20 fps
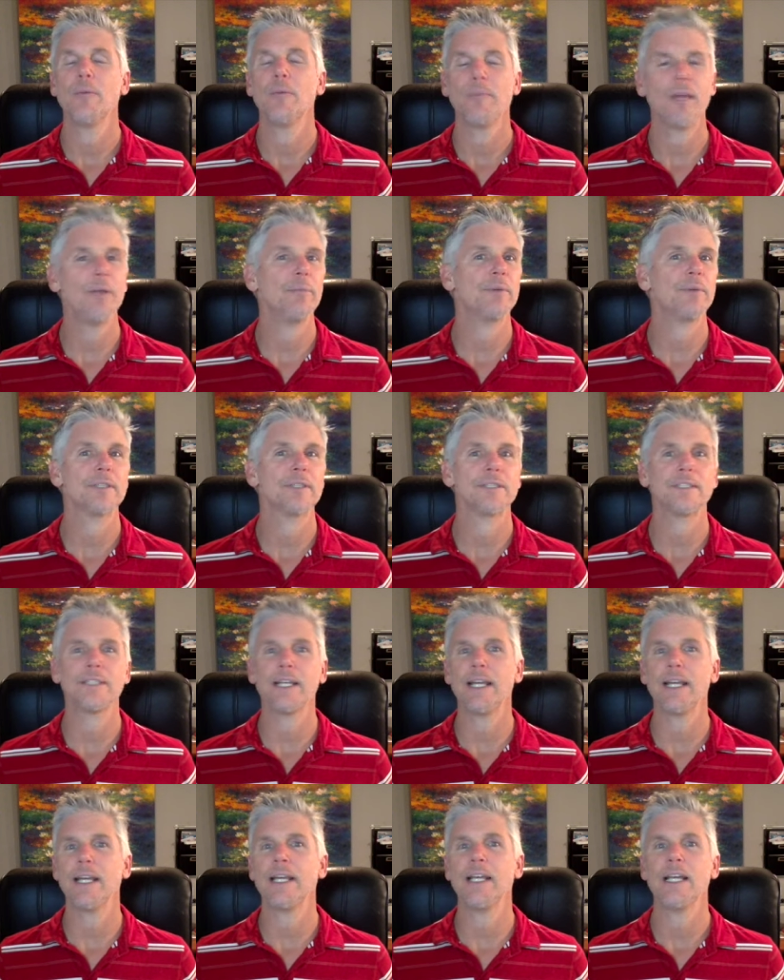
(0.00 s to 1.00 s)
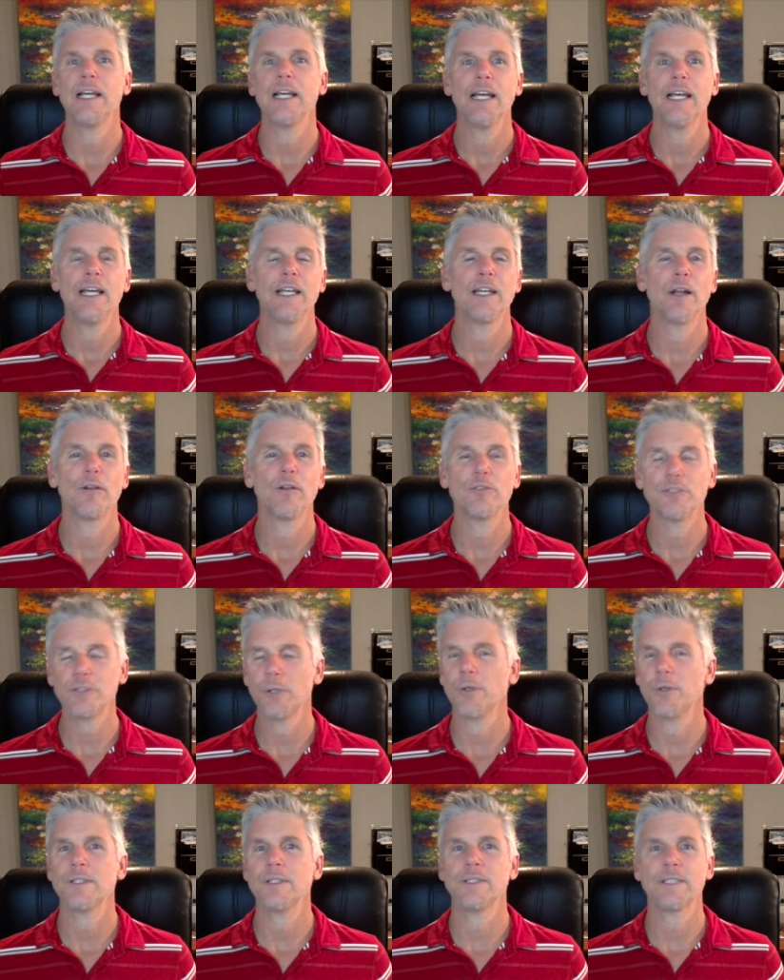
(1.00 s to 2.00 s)
people to see, you know,
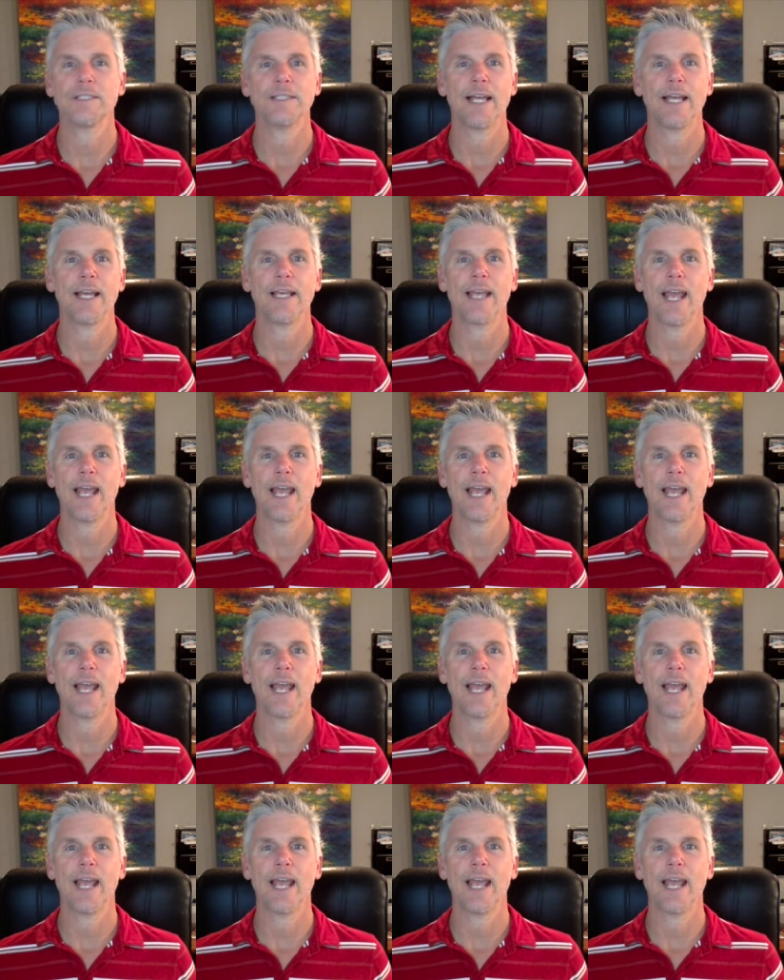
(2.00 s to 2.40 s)
chores to take